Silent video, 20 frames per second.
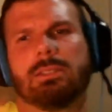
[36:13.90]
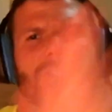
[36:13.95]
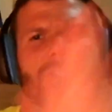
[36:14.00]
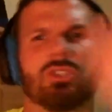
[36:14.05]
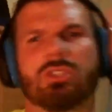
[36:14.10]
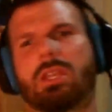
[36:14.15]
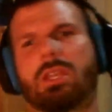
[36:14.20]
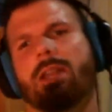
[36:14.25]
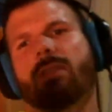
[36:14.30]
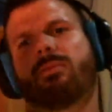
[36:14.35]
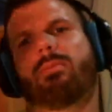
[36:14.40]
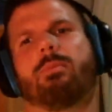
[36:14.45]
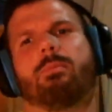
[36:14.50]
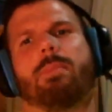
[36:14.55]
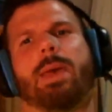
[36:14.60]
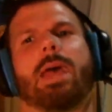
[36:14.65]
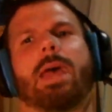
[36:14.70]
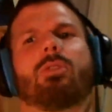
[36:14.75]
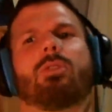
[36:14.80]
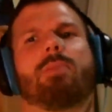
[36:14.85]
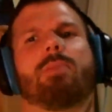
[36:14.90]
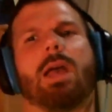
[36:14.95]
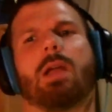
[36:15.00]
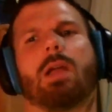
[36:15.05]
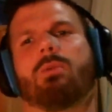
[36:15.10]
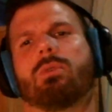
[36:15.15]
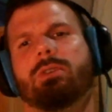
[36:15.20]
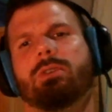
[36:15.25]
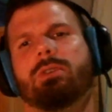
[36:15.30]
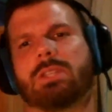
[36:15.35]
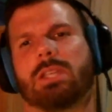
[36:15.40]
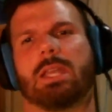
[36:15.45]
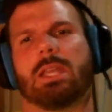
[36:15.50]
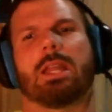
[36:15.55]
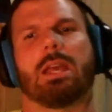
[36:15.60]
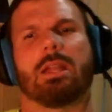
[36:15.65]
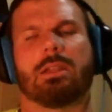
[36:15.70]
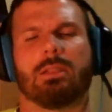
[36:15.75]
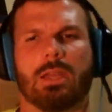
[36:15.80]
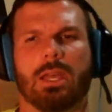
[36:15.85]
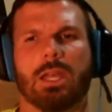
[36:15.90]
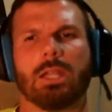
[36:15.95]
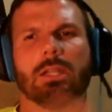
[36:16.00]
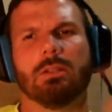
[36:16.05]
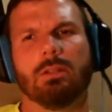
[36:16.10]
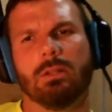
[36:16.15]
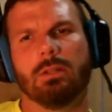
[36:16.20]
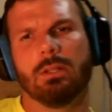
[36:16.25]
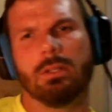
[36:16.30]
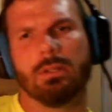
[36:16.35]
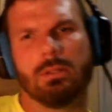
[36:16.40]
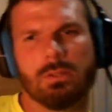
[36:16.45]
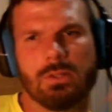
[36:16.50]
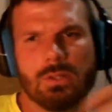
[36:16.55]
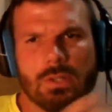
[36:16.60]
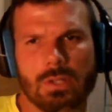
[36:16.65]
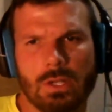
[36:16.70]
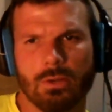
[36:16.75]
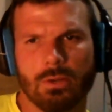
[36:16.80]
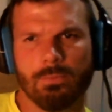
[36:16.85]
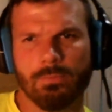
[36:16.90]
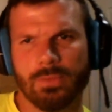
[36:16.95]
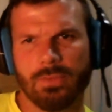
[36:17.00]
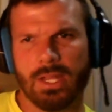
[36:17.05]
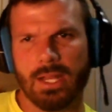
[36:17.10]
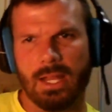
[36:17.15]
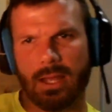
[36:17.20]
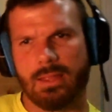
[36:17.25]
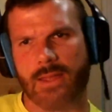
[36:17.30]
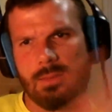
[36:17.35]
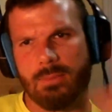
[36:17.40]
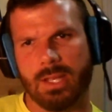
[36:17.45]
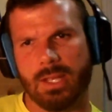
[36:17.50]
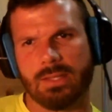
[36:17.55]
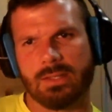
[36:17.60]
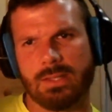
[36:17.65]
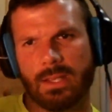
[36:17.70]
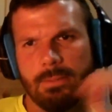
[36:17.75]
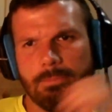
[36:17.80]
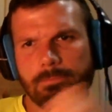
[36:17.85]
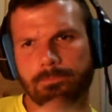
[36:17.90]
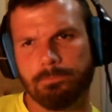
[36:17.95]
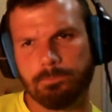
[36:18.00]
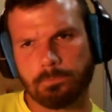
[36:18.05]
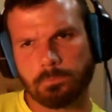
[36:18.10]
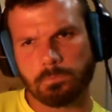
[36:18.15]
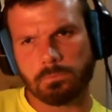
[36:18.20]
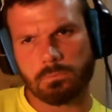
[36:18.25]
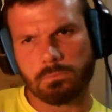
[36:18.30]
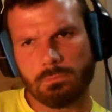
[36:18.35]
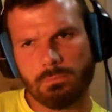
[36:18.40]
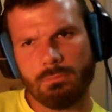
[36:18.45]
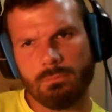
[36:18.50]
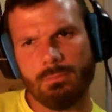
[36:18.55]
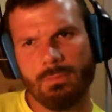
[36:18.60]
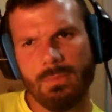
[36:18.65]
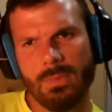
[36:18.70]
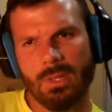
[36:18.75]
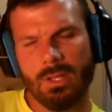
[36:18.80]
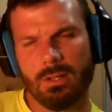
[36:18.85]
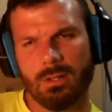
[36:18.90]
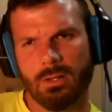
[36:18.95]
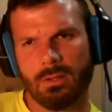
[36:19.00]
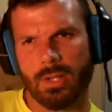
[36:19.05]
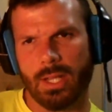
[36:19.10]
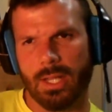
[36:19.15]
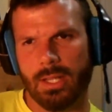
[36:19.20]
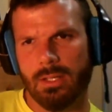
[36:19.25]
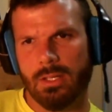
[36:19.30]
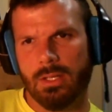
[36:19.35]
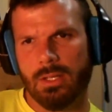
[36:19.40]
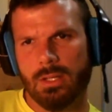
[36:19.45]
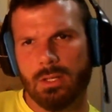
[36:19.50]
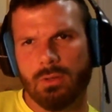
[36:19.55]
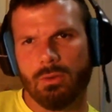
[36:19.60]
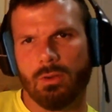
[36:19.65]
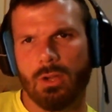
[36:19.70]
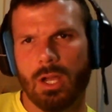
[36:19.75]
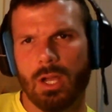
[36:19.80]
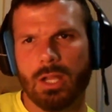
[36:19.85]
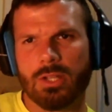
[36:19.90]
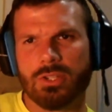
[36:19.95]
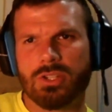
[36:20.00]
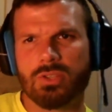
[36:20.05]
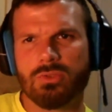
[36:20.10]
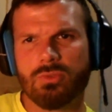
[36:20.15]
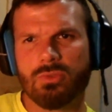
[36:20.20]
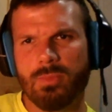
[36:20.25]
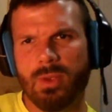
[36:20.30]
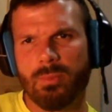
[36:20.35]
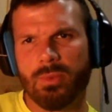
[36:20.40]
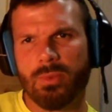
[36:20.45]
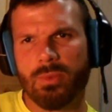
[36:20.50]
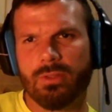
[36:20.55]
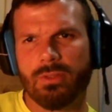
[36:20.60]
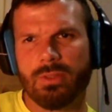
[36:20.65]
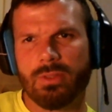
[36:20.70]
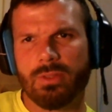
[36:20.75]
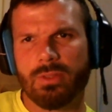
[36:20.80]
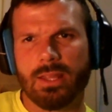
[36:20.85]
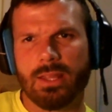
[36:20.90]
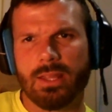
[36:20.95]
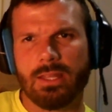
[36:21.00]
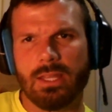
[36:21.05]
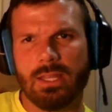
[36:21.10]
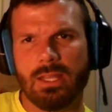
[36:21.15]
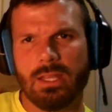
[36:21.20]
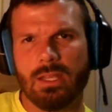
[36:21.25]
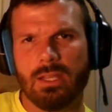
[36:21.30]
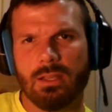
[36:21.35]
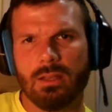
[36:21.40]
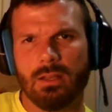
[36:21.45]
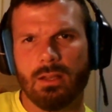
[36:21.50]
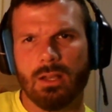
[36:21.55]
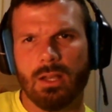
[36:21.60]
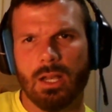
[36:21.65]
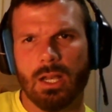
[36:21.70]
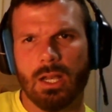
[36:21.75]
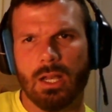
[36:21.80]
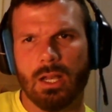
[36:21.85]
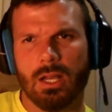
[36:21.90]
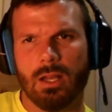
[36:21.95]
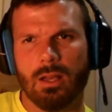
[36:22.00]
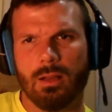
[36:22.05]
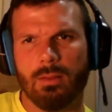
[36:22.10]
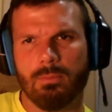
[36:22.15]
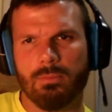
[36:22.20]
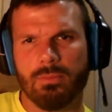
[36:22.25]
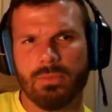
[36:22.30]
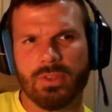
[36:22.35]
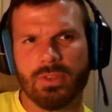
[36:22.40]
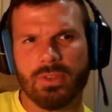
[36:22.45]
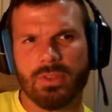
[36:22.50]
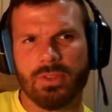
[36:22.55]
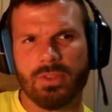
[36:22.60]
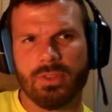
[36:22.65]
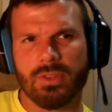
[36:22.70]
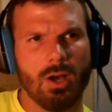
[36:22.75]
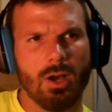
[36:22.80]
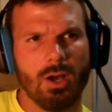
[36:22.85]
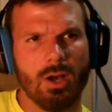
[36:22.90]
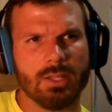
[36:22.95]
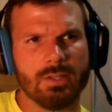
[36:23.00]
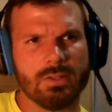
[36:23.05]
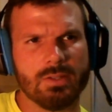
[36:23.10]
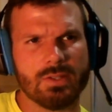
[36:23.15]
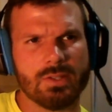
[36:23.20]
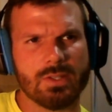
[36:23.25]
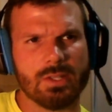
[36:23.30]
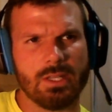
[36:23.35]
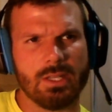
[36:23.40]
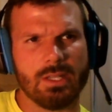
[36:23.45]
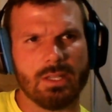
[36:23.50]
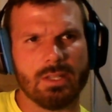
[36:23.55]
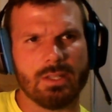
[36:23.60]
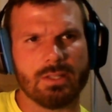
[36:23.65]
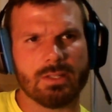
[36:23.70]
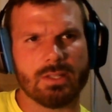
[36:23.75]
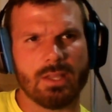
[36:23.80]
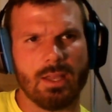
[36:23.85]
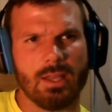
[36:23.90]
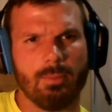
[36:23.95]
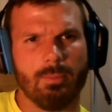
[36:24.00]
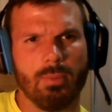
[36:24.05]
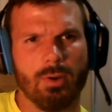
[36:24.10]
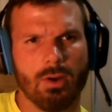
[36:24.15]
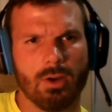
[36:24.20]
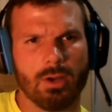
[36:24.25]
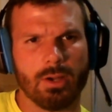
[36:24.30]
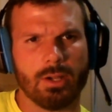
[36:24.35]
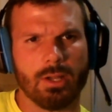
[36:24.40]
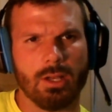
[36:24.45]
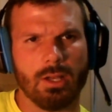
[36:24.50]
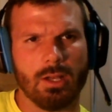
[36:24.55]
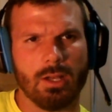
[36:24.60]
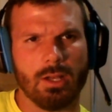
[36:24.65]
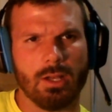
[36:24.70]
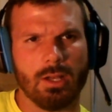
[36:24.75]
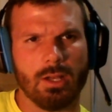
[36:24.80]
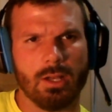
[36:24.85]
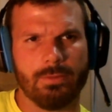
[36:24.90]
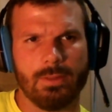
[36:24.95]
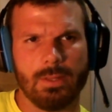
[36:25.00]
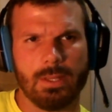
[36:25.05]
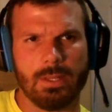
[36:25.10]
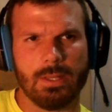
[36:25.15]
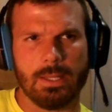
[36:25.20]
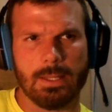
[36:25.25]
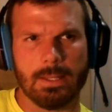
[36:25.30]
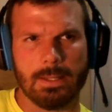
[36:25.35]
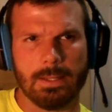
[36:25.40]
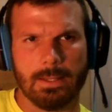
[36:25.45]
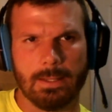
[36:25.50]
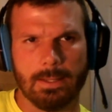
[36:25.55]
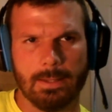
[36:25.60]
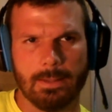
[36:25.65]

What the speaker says: just kind of paddle backwards and get out of that. So get out of that mindset. Okay. Just remember that the pons is a part of the